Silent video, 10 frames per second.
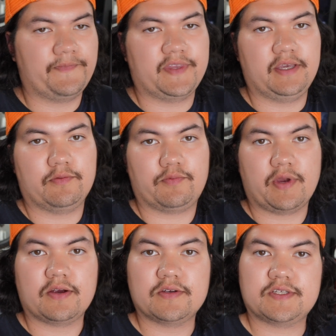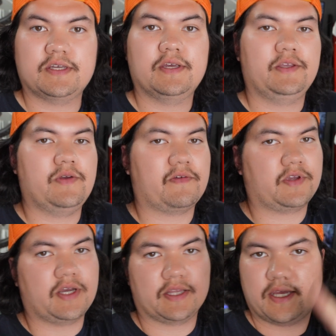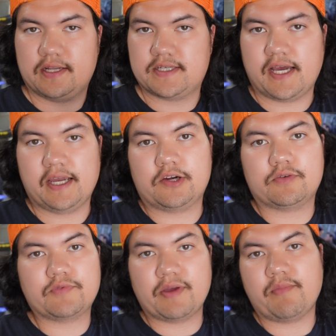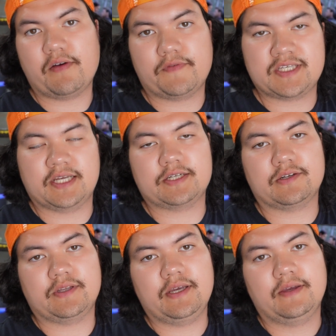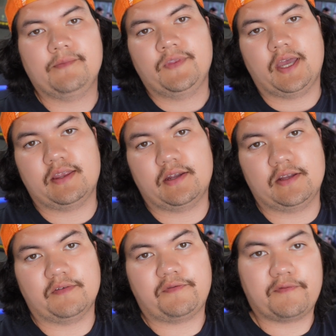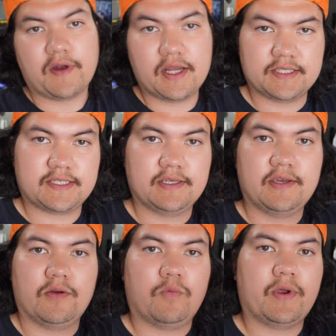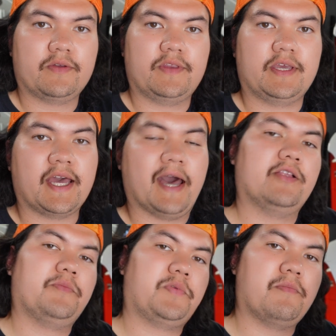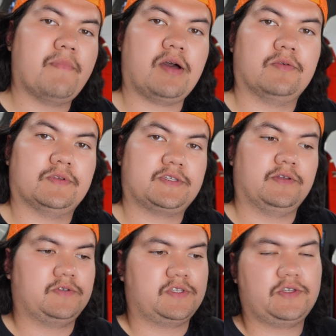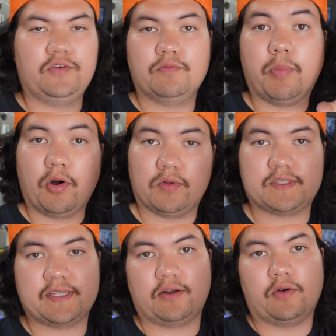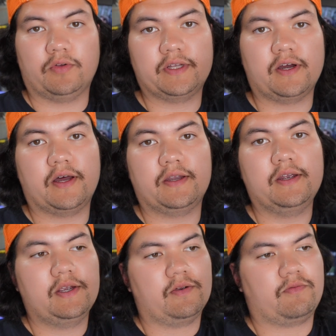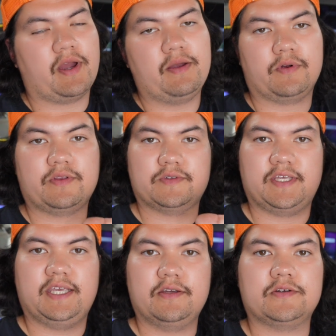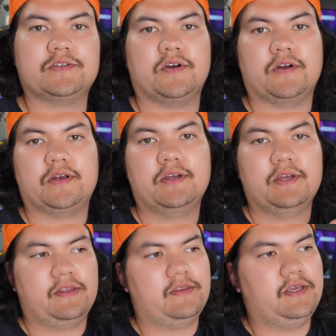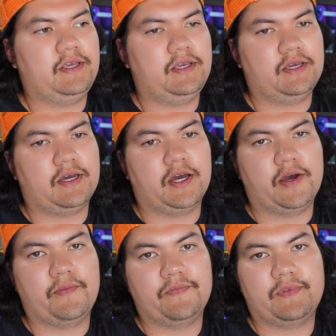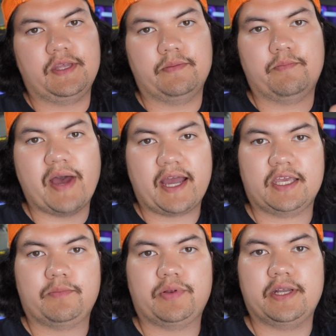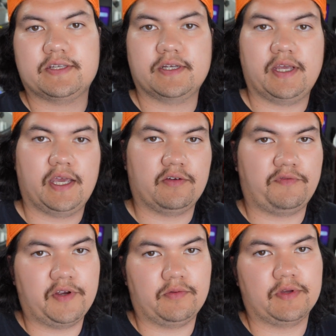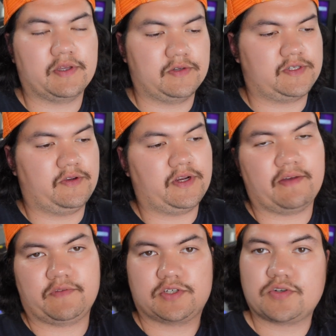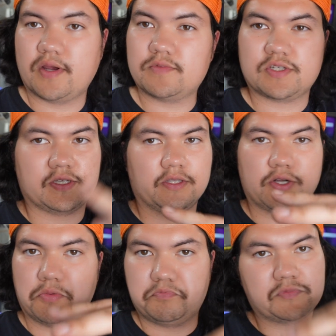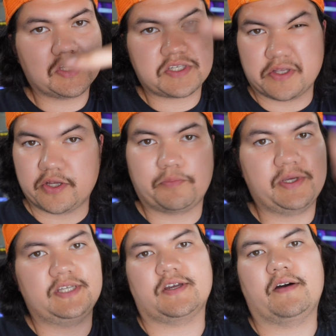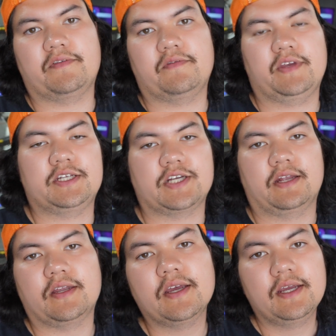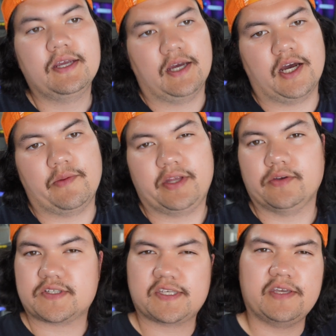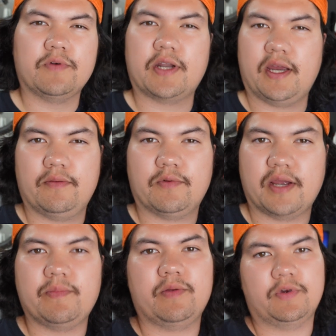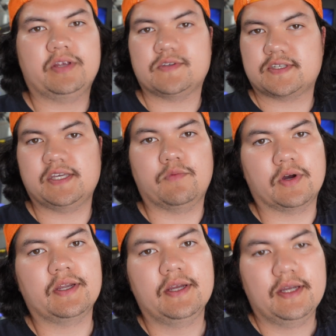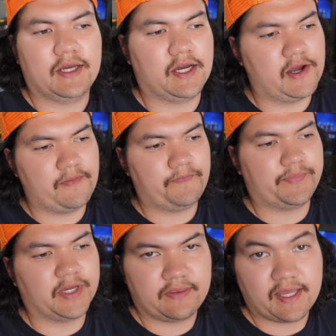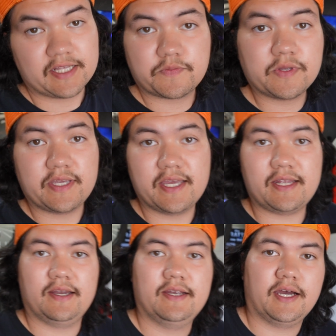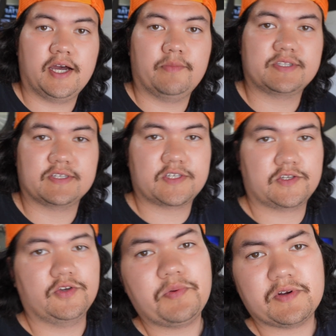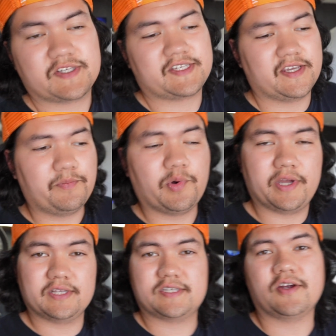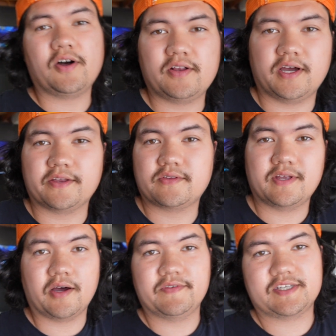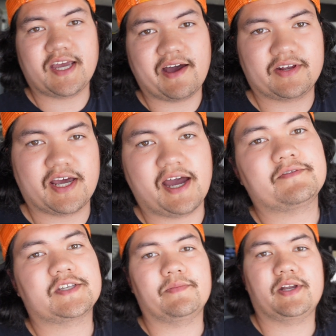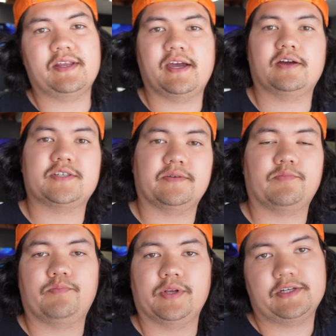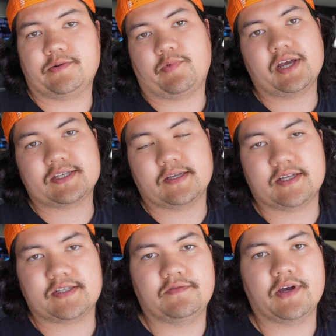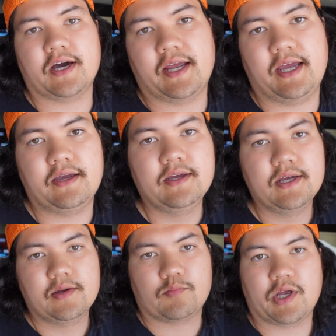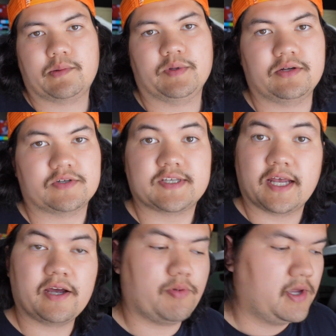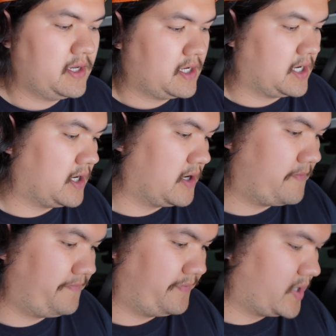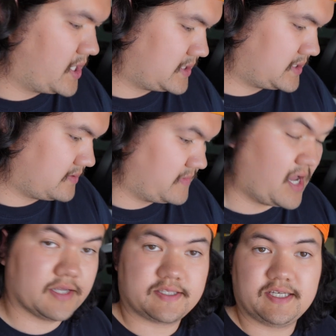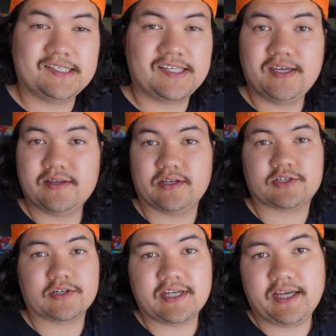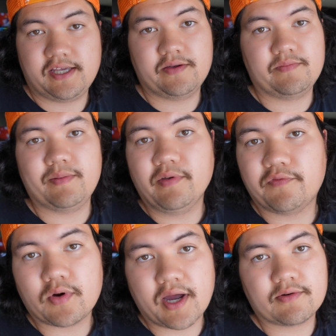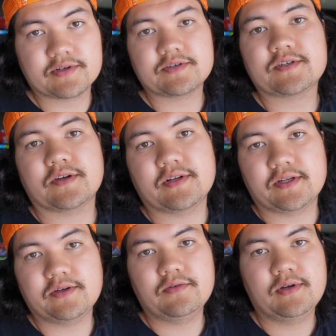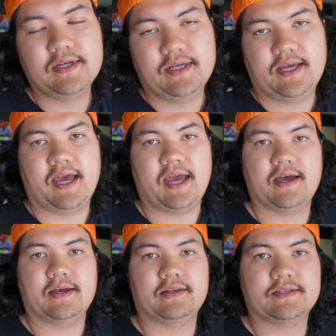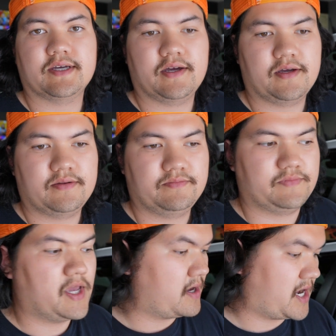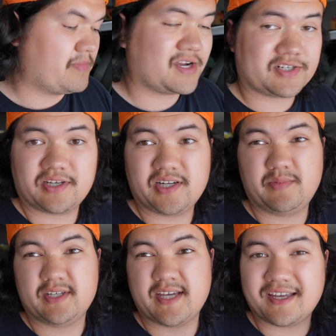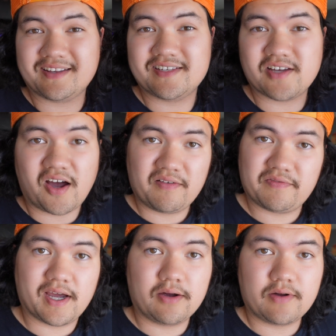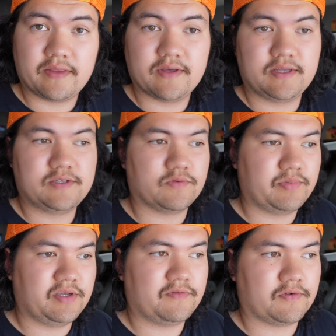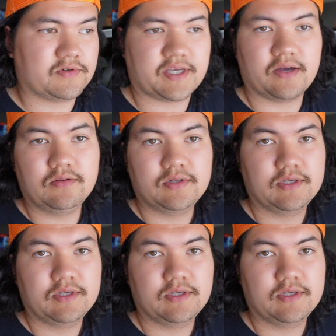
The rears, you have to cut that entire rim off essentially, and then in the fronts, where the caliper mounts those two bolts that hold it on, right where those ears are, the backing plate is going to interfere with those. So you're going to have to trim just a little piece off of each end, and you'll see what I mean when you see one. But that's really it. It's a super simple install, other than obviously having to have somebody there to bleed your brakes, unless you've got a brake bleeder setup. But yeah, it's easy. It should take you maybe 4 hours or so to do. And yeah, I'm actually going to be taking these off now, and then these will be for sale.